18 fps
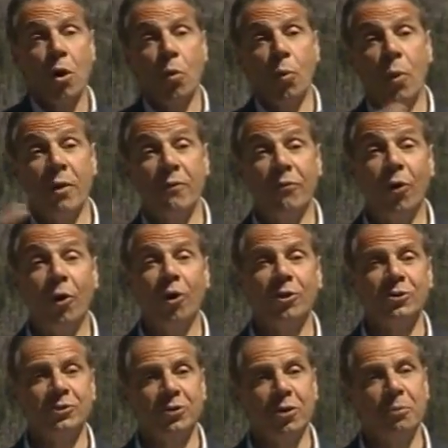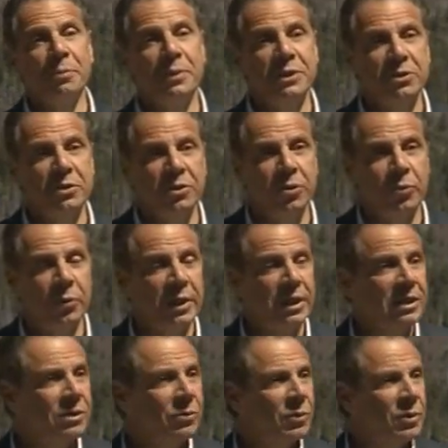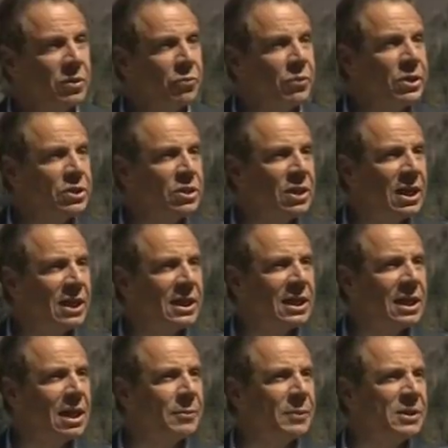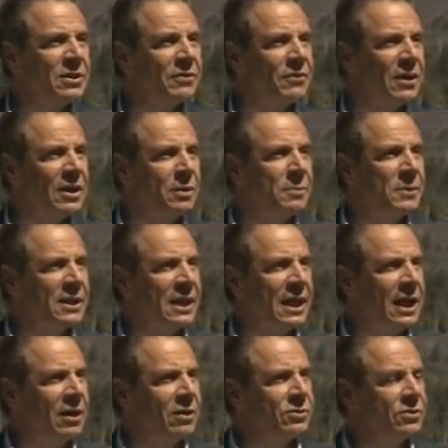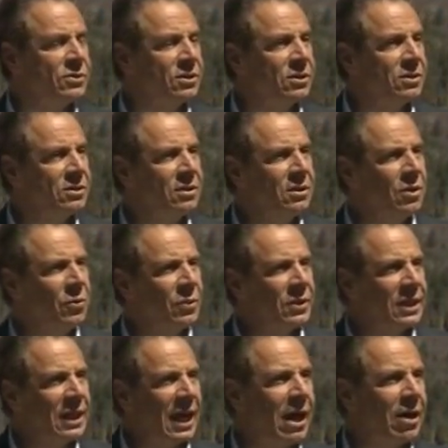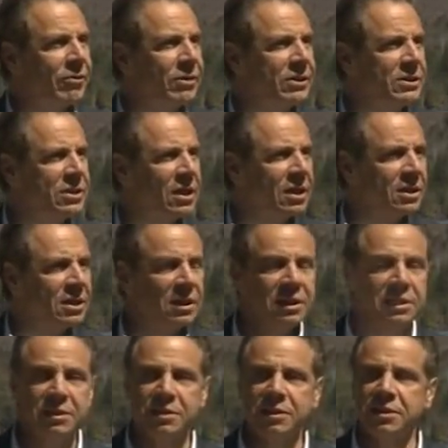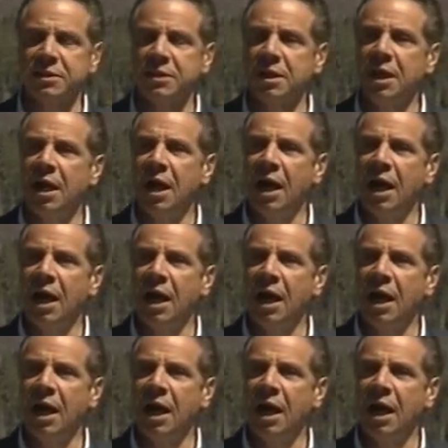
We've also been doing, with the Regional Economic Development Council, with Gary Douglas,